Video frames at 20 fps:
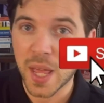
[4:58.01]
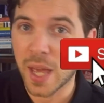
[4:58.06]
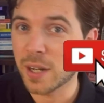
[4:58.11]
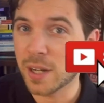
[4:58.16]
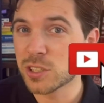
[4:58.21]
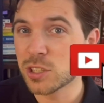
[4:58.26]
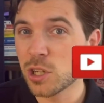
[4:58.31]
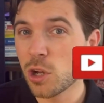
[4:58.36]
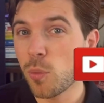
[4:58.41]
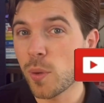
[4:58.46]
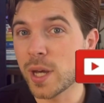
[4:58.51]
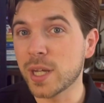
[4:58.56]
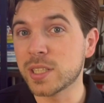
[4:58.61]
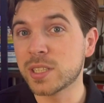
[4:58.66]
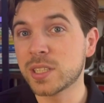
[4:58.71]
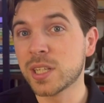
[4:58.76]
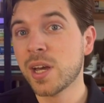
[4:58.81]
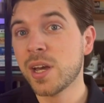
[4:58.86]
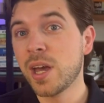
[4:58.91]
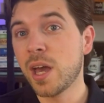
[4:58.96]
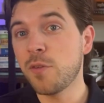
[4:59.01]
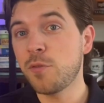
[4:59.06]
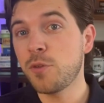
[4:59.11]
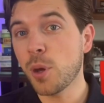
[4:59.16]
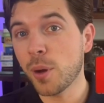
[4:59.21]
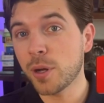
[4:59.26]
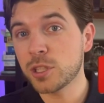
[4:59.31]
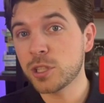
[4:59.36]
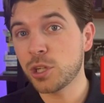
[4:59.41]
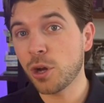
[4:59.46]
And as always, If you
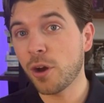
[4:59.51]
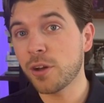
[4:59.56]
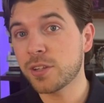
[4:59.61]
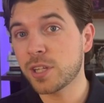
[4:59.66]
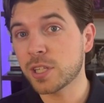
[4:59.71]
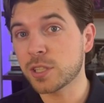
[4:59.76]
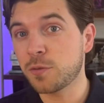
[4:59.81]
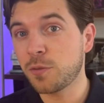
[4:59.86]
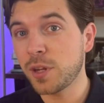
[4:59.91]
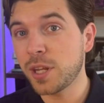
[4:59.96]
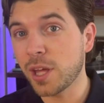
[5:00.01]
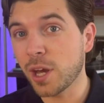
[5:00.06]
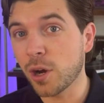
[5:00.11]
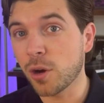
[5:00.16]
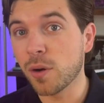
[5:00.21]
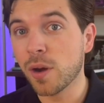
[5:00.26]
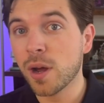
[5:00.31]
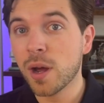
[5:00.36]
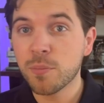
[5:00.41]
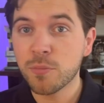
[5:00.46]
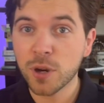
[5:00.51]
enjoyed this video,